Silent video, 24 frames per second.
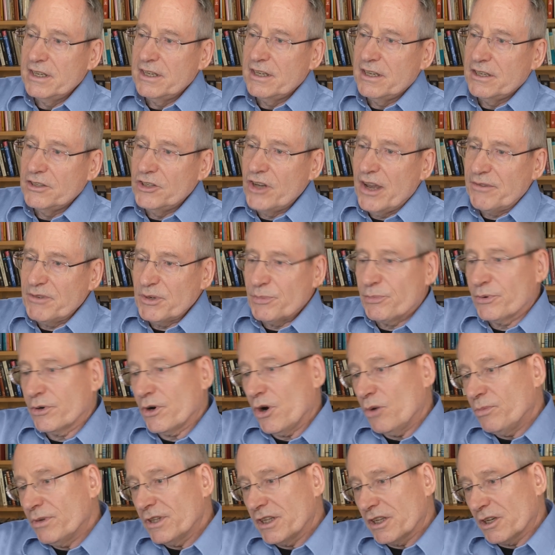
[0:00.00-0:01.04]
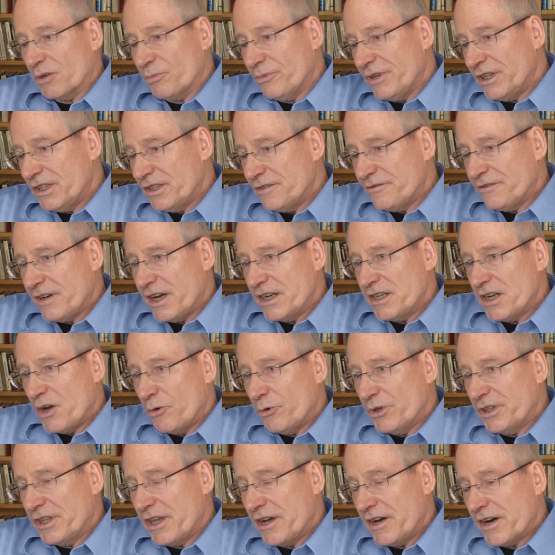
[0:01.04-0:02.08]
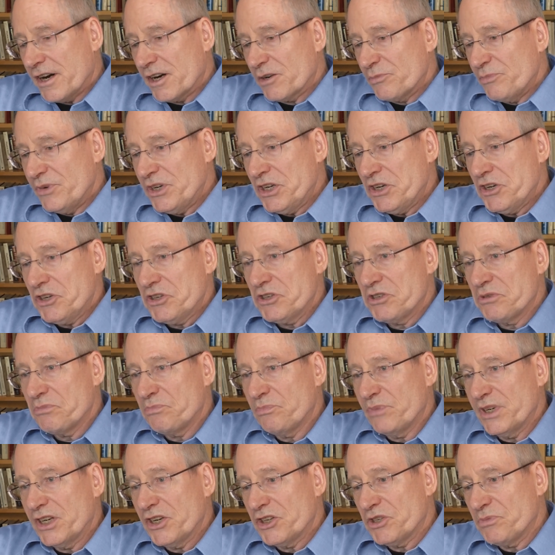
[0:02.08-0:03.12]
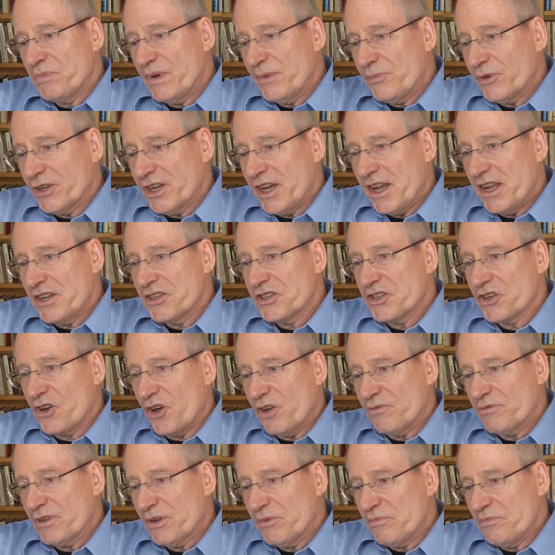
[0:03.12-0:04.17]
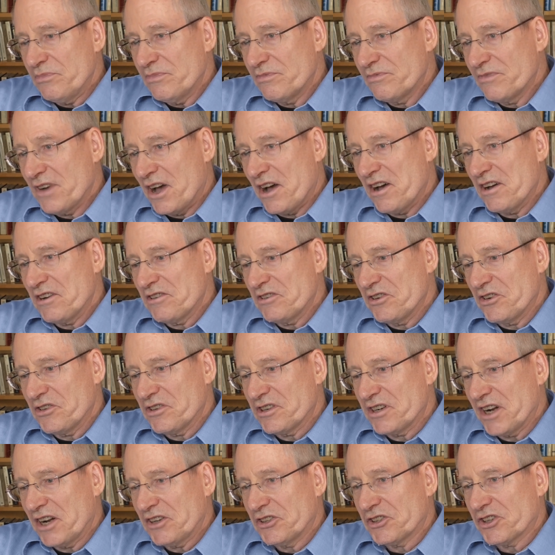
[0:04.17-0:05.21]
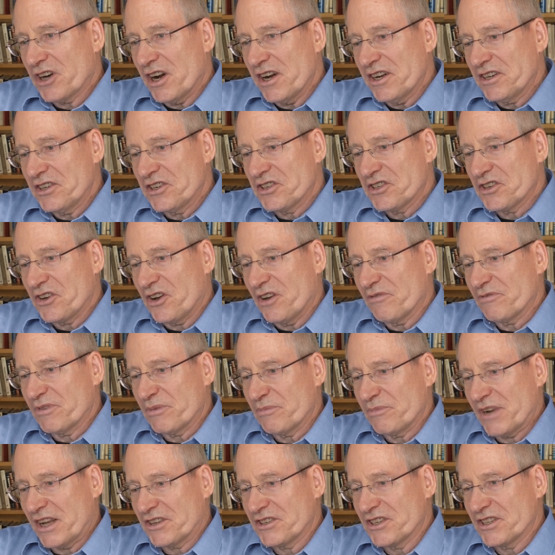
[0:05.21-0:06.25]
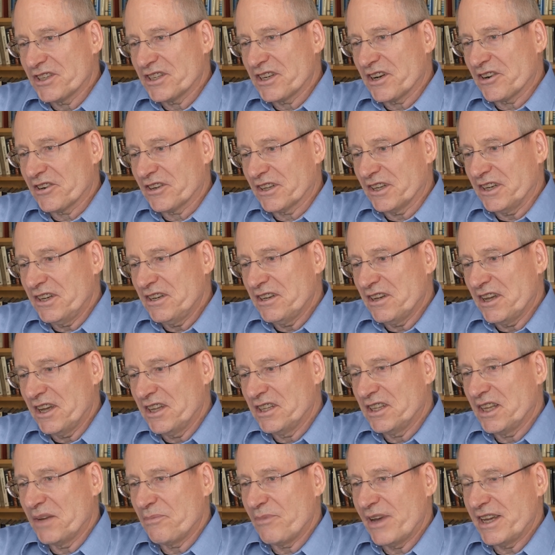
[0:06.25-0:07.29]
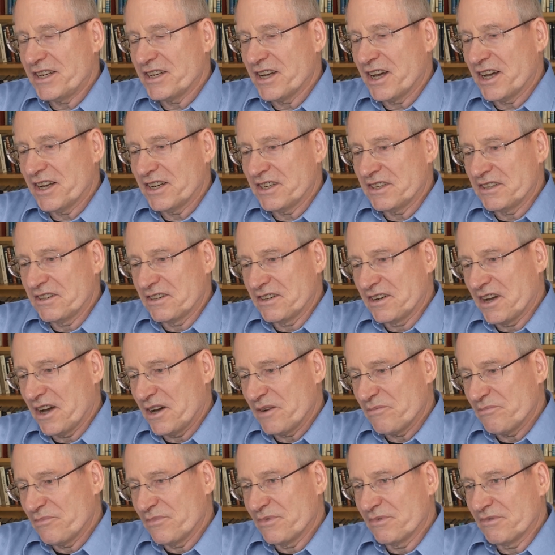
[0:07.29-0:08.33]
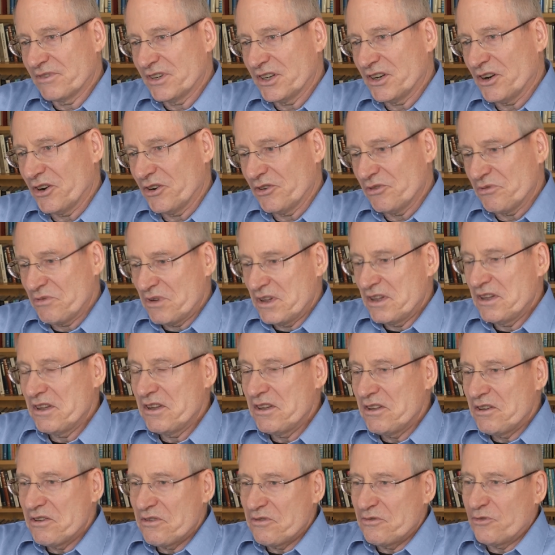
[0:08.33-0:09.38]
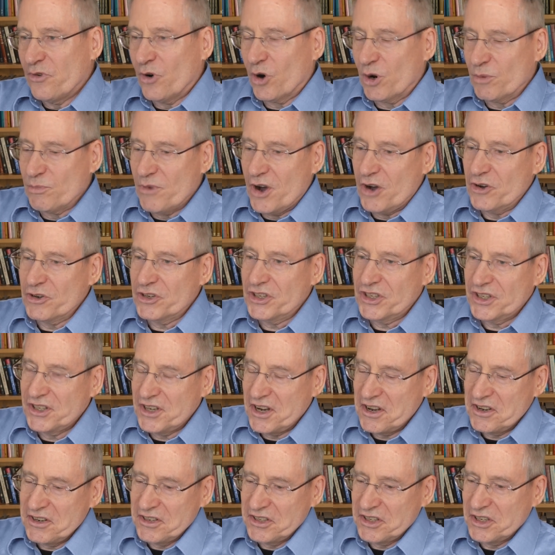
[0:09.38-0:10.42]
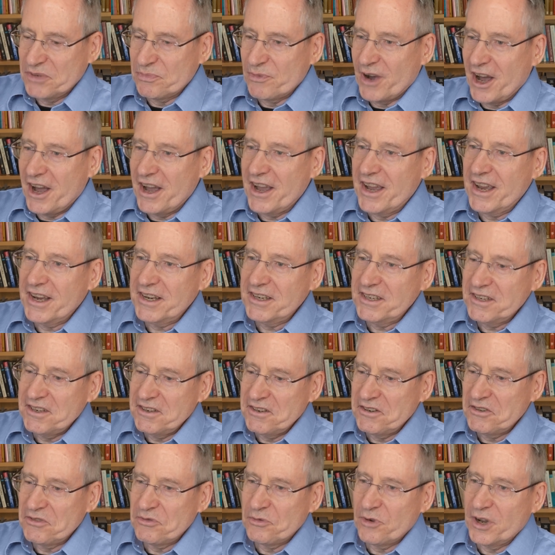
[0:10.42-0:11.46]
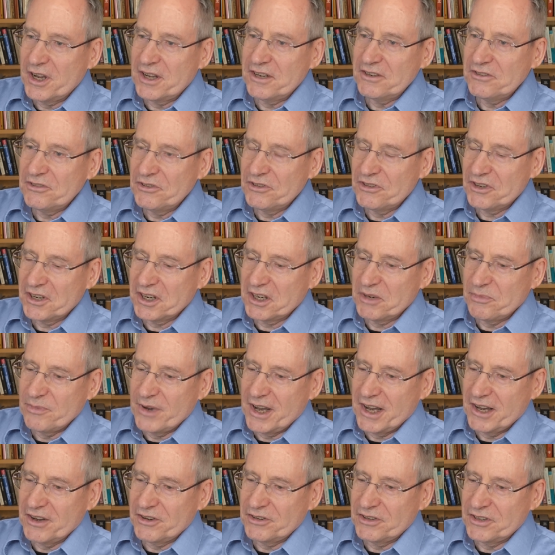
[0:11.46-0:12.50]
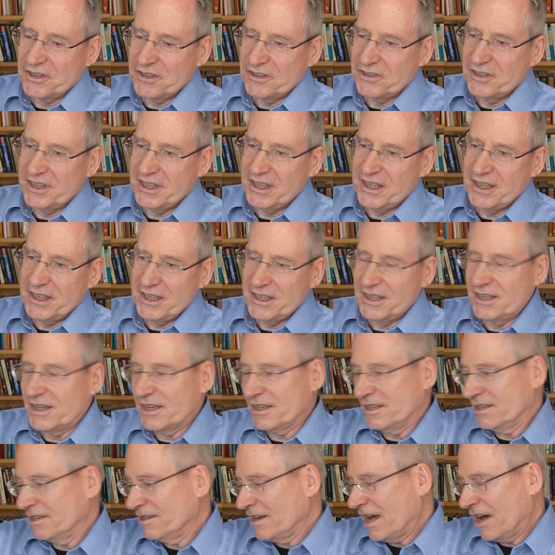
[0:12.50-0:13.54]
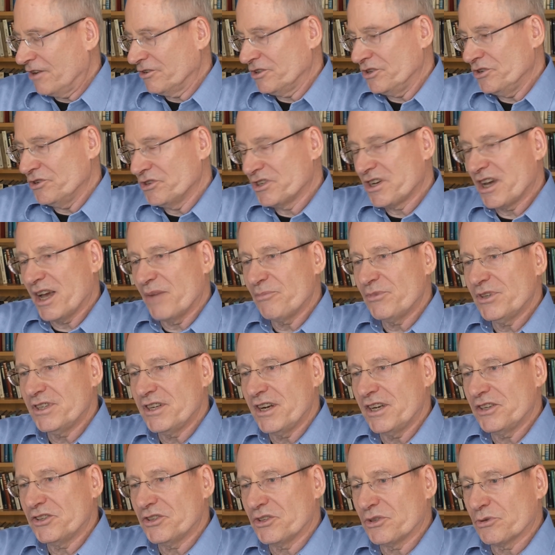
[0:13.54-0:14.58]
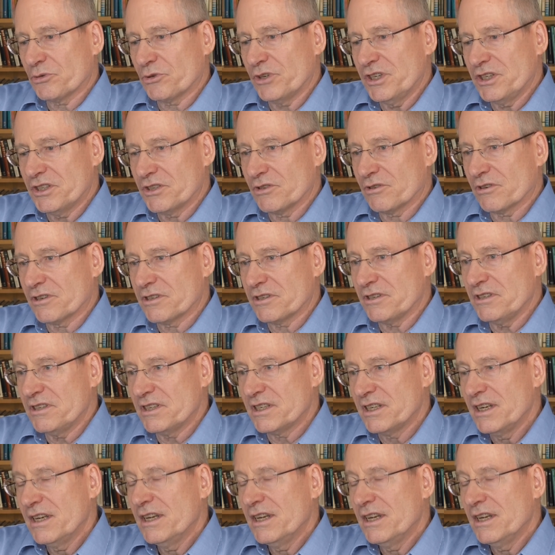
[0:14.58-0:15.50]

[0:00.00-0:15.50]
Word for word: You have to probe a little bit to find out what they are, because because people can't solve them. Uh, you know, they're not trying to solve them necessarily, and they may not come, you know, foremost to mind when you think about the uh, how to use computational resources.